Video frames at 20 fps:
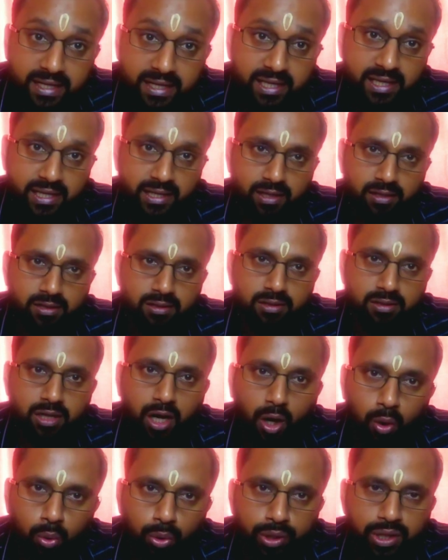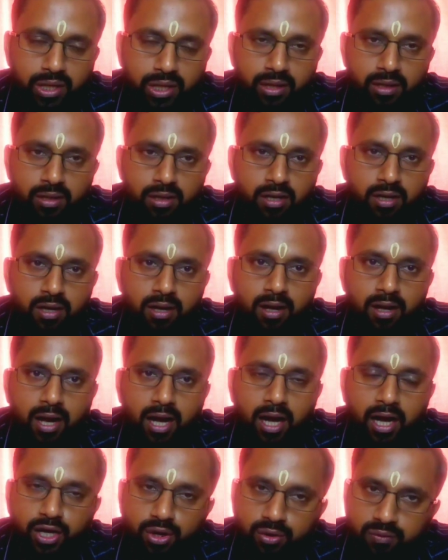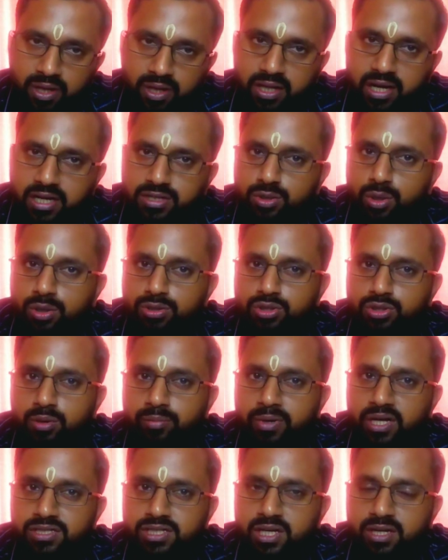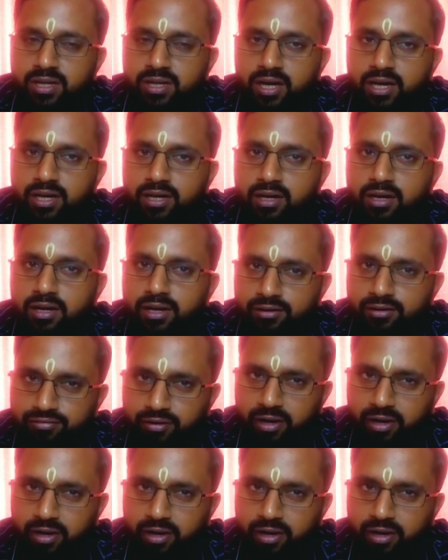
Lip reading: ghee, cow ghee. Ayurveda is also mentioned that